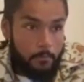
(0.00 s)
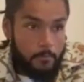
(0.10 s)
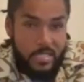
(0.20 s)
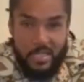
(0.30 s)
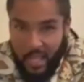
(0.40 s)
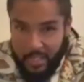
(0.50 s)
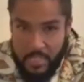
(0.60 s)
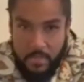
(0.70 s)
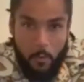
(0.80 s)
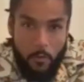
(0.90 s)

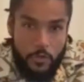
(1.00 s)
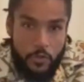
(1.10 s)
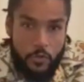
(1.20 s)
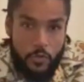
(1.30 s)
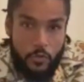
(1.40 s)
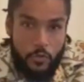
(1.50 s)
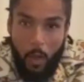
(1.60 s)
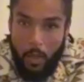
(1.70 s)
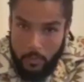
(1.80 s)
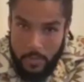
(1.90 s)
slightly spiritual,
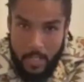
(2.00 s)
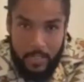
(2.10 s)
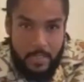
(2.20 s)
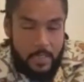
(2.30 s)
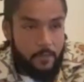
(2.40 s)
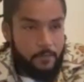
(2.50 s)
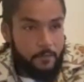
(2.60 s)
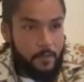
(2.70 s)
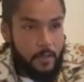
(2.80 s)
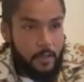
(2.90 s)
quite alternative.
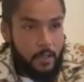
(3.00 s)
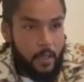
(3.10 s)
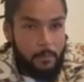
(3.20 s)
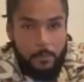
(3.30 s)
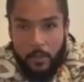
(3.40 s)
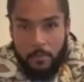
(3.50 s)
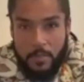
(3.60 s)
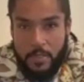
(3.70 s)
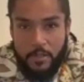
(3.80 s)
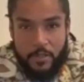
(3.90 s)
You know,
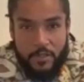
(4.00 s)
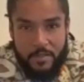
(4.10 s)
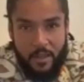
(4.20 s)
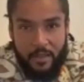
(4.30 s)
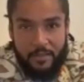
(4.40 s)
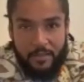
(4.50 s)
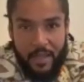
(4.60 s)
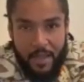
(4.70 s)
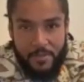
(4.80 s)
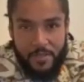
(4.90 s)
musicians like to
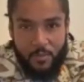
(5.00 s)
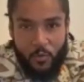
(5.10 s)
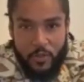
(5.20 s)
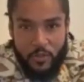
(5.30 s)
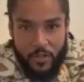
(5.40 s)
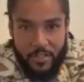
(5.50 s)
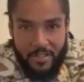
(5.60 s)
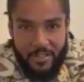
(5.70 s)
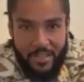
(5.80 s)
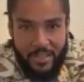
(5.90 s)
get up to more
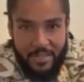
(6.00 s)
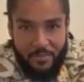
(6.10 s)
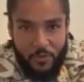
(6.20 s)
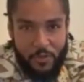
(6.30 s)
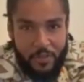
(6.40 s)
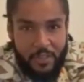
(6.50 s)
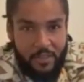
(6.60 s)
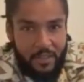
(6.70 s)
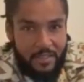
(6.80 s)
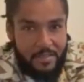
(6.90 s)
interesting things, more unique
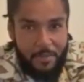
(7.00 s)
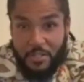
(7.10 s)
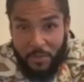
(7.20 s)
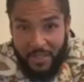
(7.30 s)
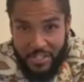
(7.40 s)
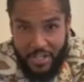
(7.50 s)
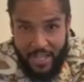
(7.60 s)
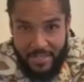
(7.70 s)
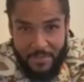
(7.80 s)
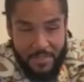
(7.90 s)
things, especially when they're
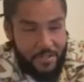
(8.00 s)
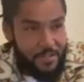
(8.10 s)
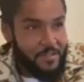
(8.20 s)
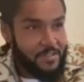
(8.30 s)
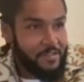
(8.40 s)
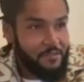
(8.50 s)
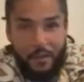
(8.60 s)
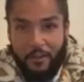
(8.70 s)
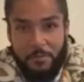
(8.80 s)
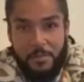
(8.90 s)
jazz musicians and
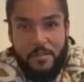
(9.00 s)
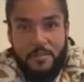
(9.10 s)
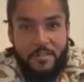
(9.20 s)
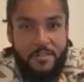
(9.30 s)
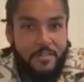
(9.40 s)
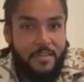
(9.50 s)
funk musicians.